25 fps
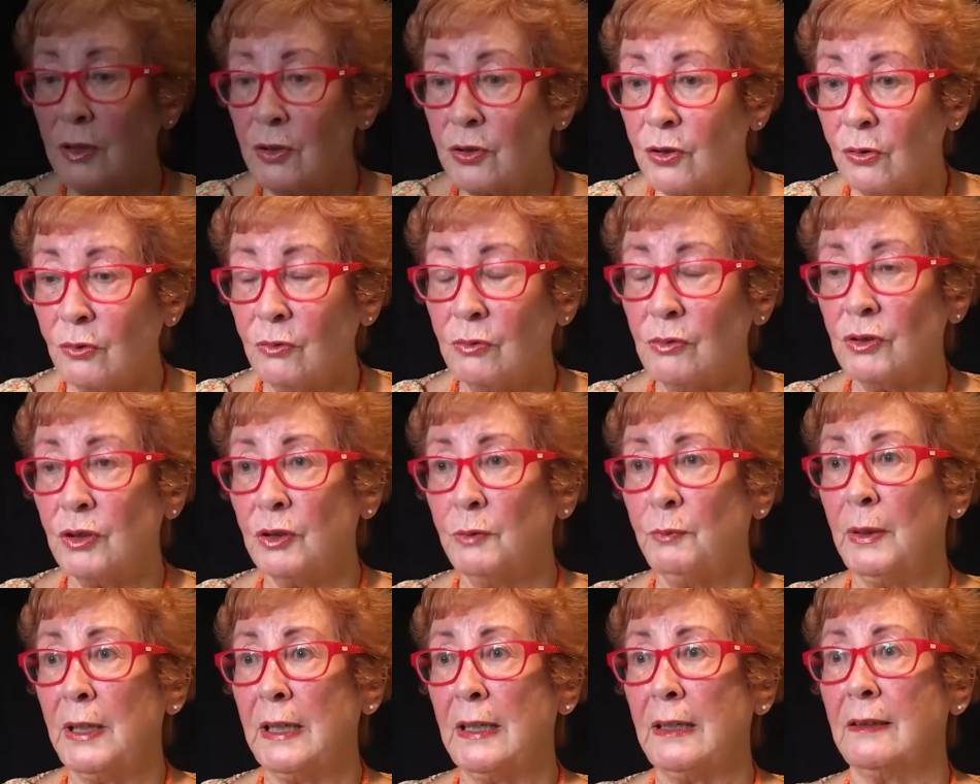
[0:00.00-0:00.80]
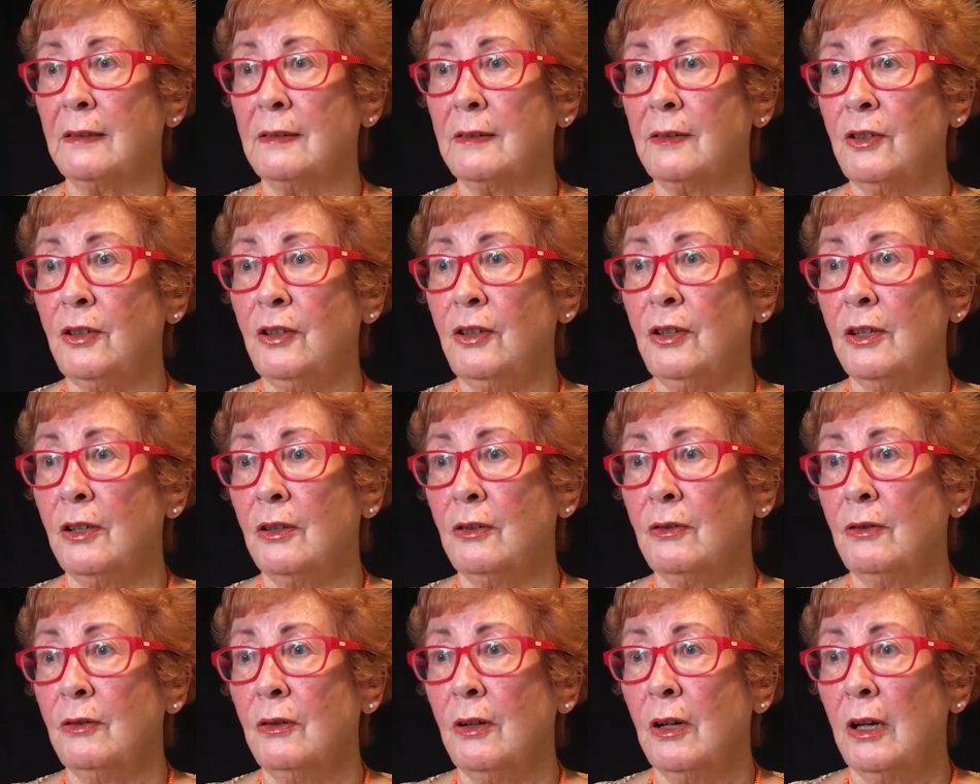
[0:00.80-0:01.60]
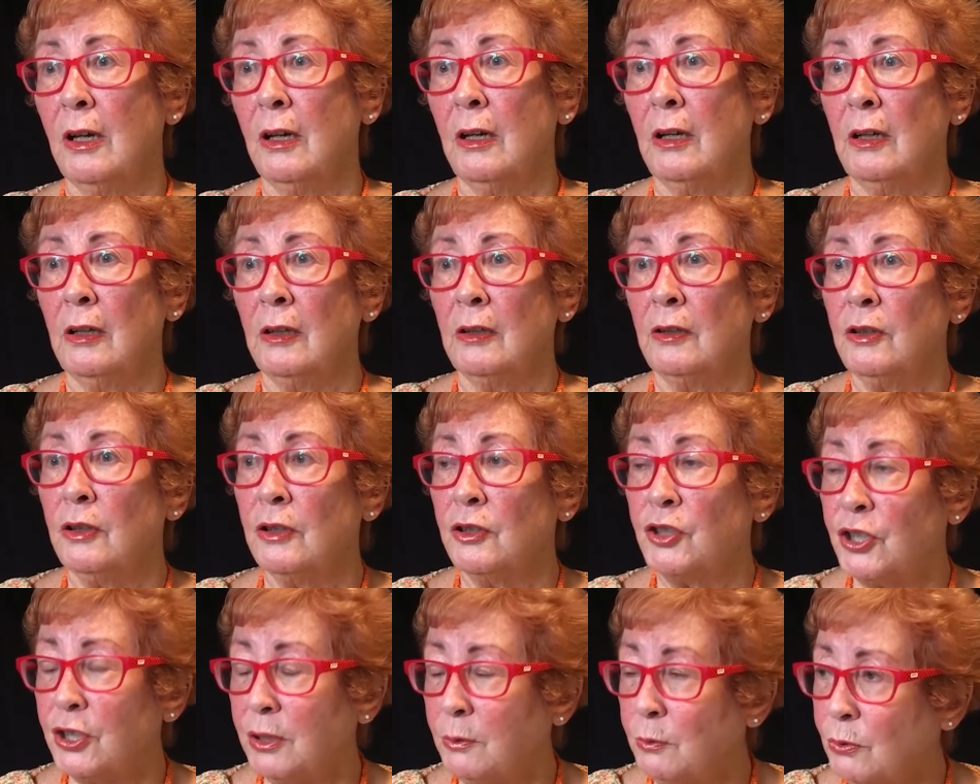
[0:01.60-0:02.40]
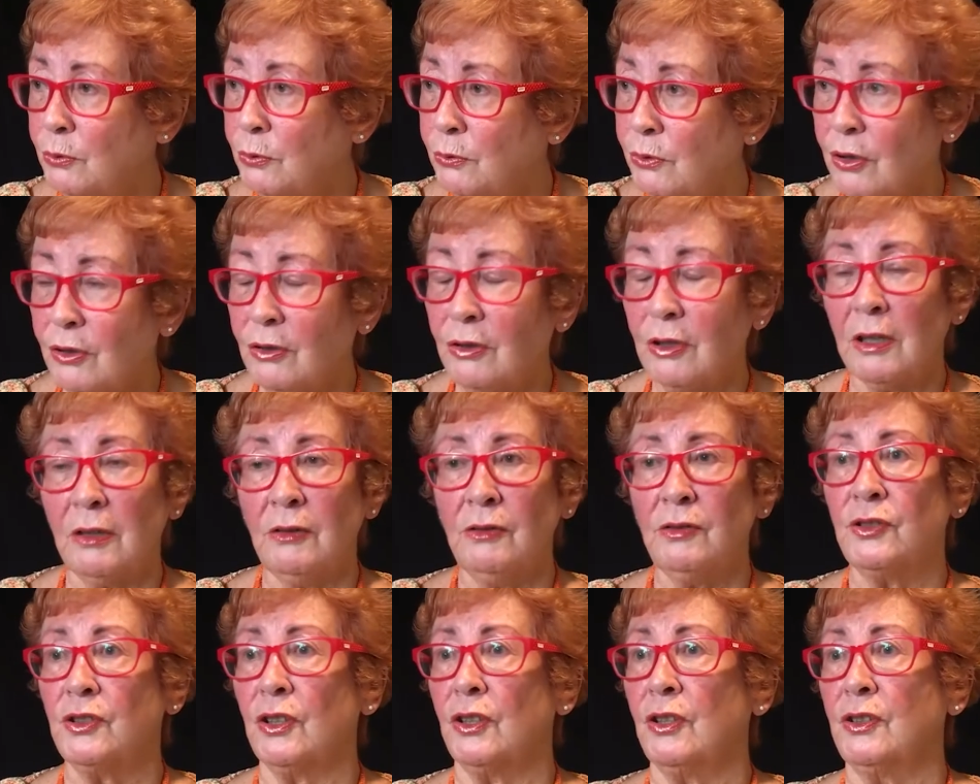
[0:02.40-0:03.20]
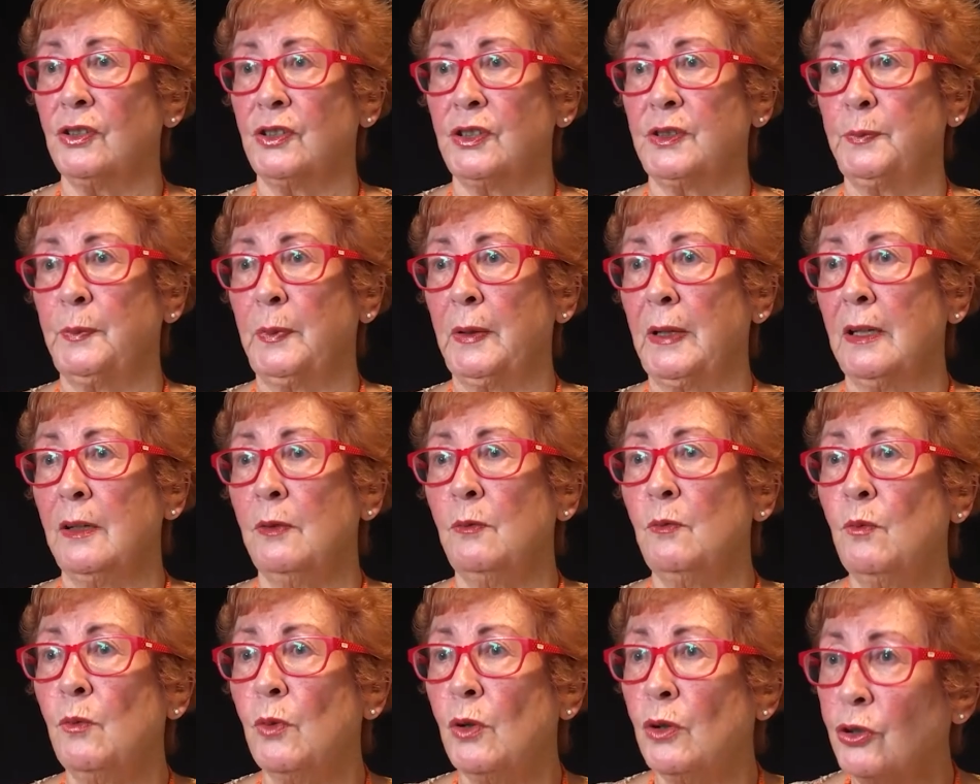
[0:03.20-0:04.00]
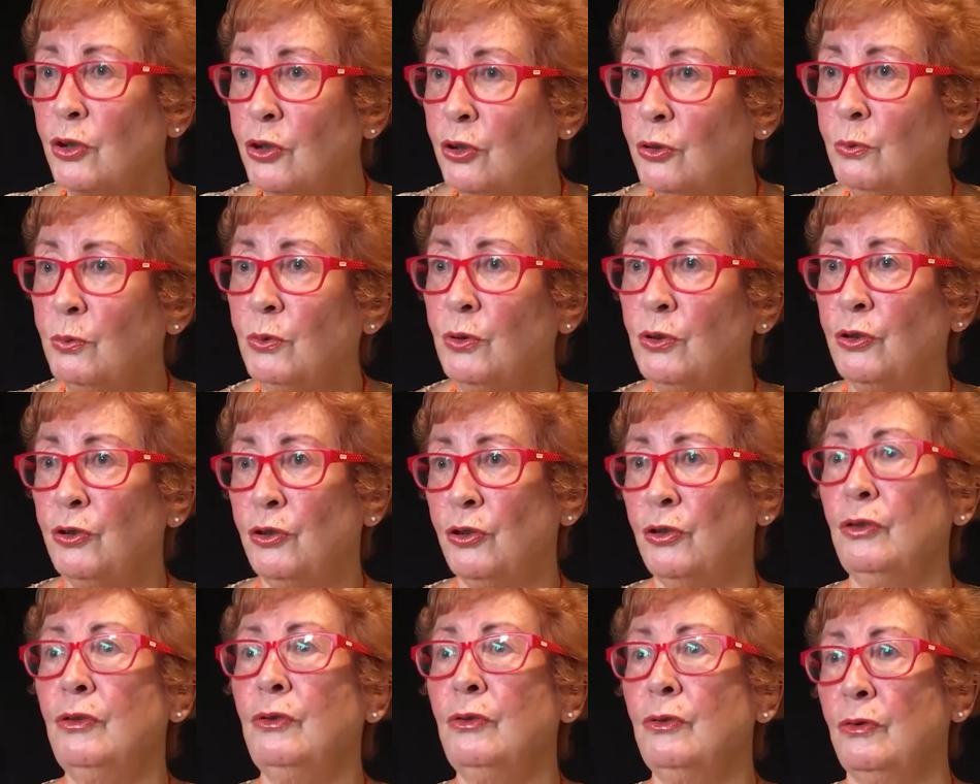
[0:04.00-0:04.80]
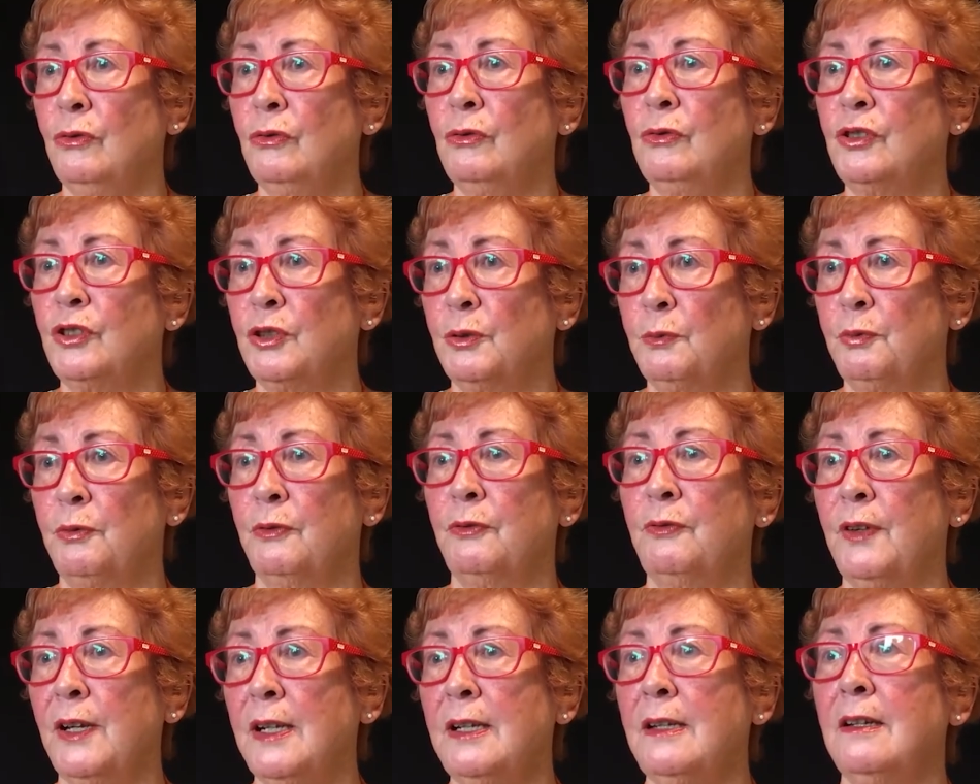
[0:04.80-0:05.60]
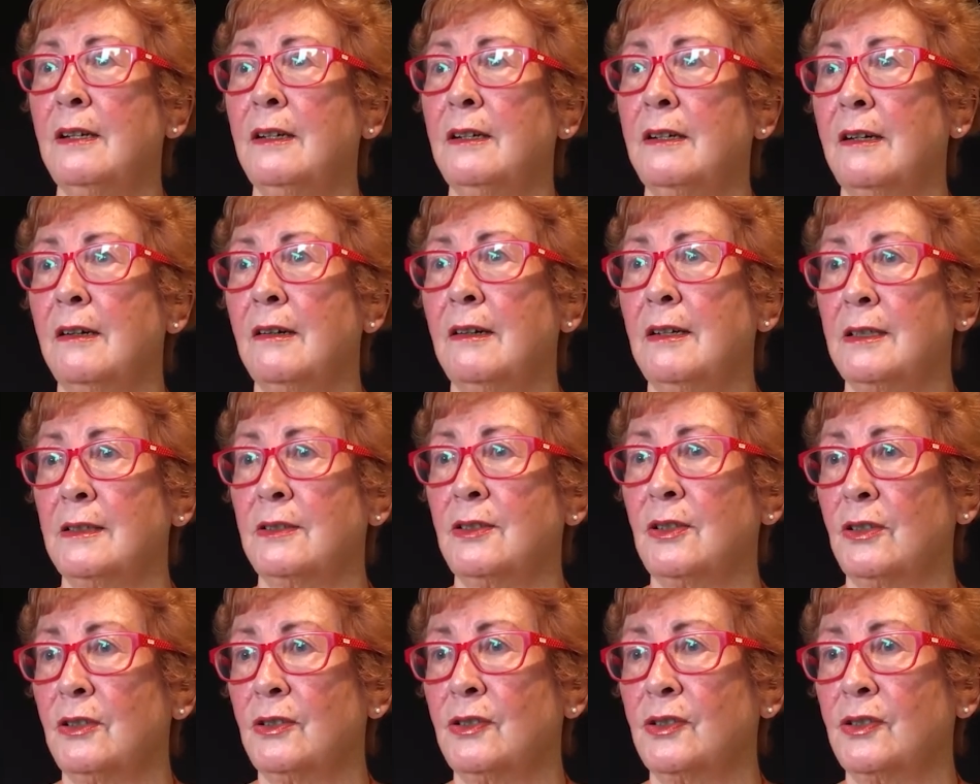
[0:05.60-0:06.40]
We talked about, you know, she will not go to hospital and what you would do to prevent her going to